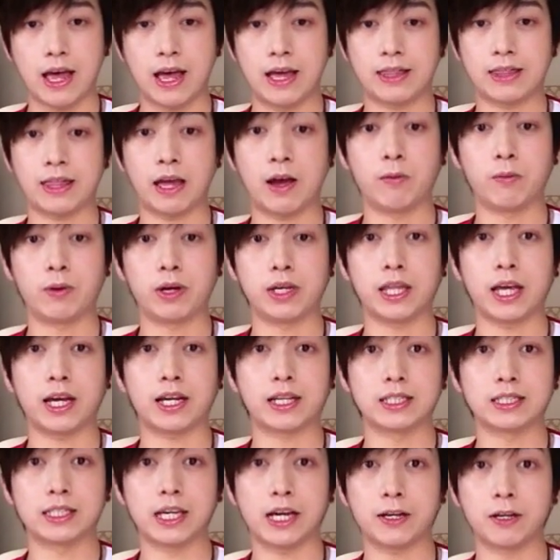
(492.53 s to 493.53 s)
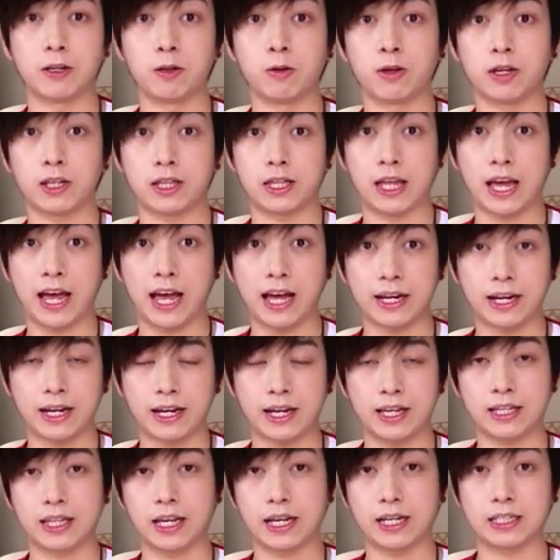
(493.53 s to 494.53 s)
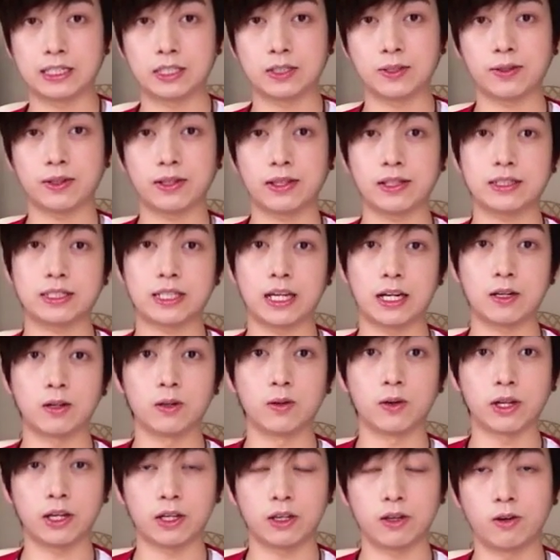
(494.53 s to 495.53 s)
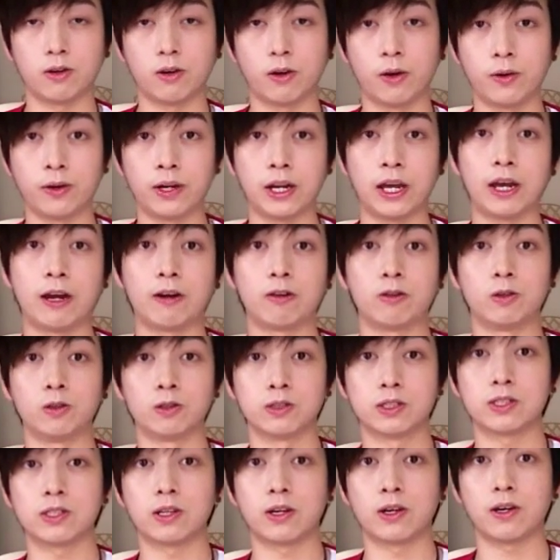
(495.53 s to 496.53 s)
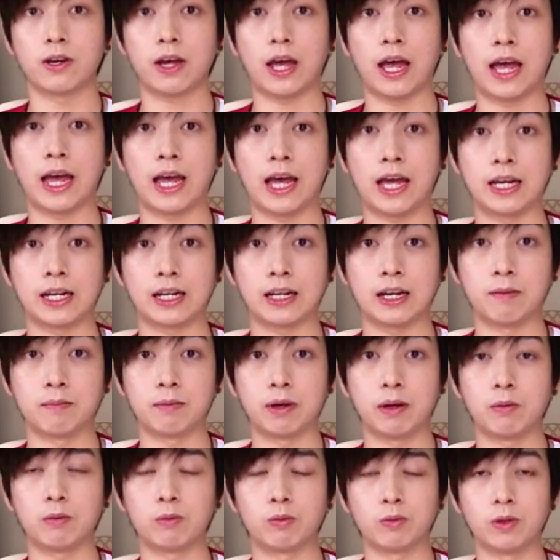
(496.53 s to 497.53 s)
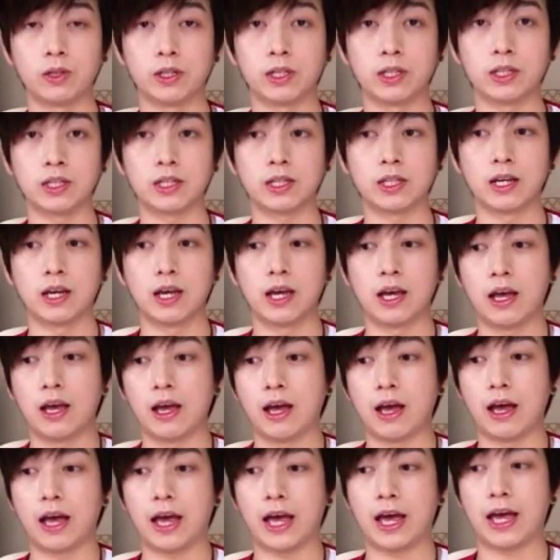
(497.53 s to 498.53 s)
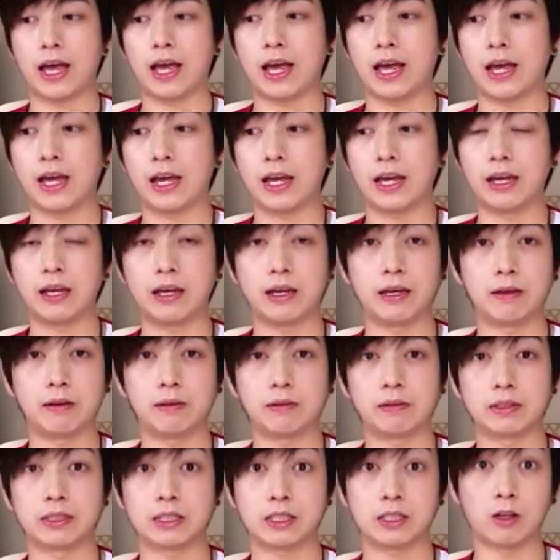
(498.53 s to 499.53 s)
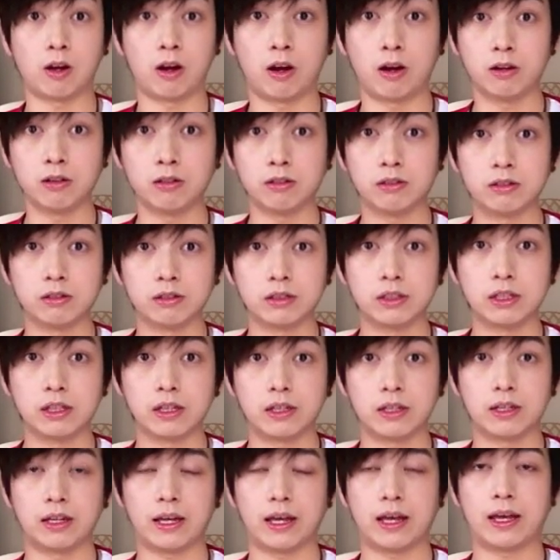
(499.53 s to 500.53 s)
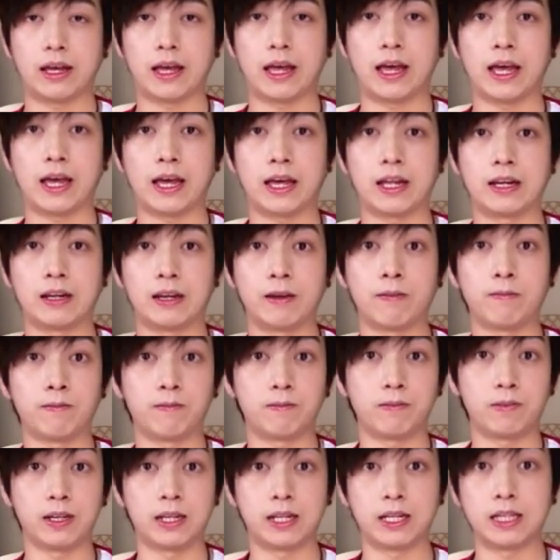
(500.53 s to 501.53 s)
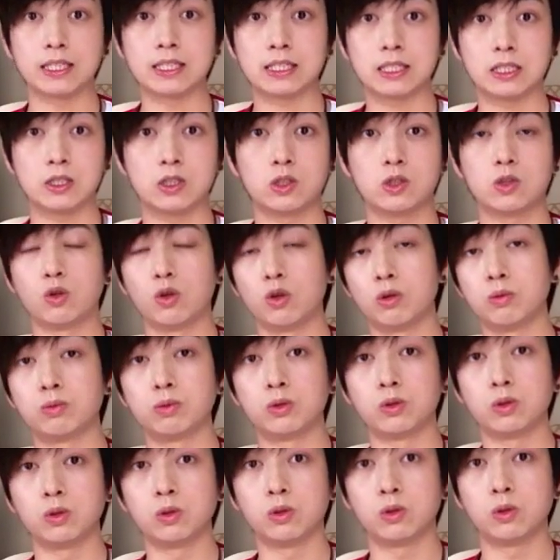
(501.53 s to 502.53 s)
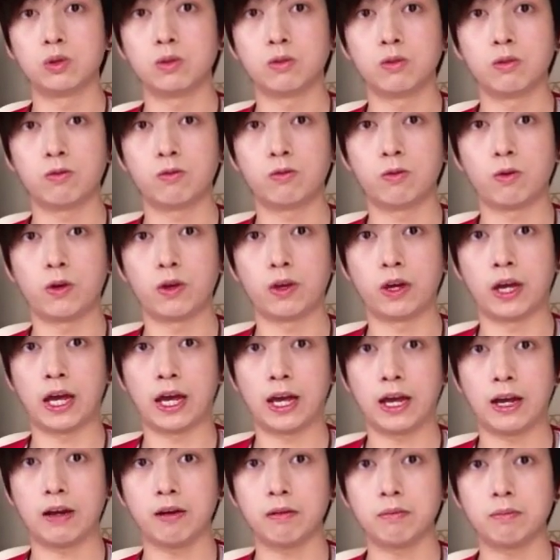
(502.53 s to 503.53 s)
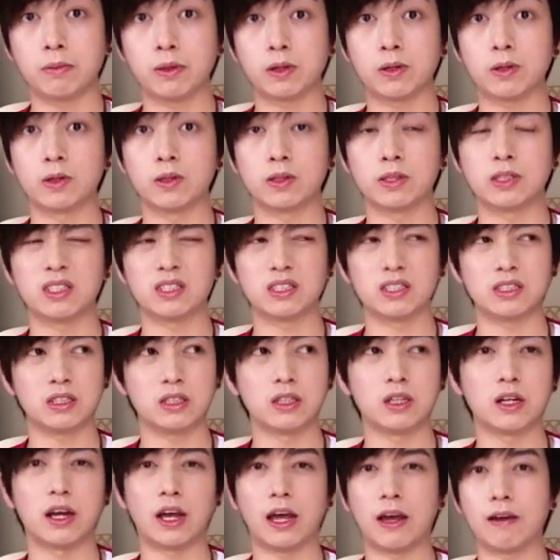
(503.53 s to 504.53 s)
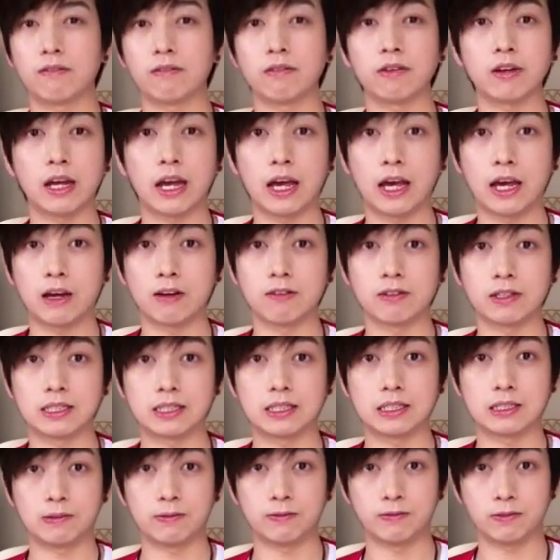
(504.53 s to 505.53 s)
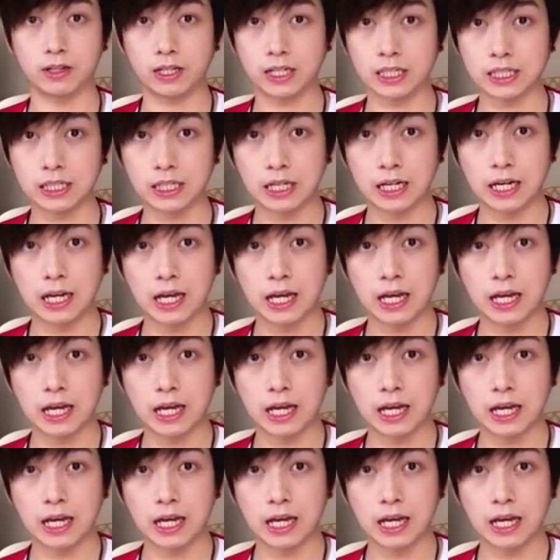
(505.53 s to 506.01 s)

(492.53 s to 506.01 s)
and that way they can take a look at that, and they can take a look at your own hair also and come up with a style. And if it is doable for your hair, because every hair is different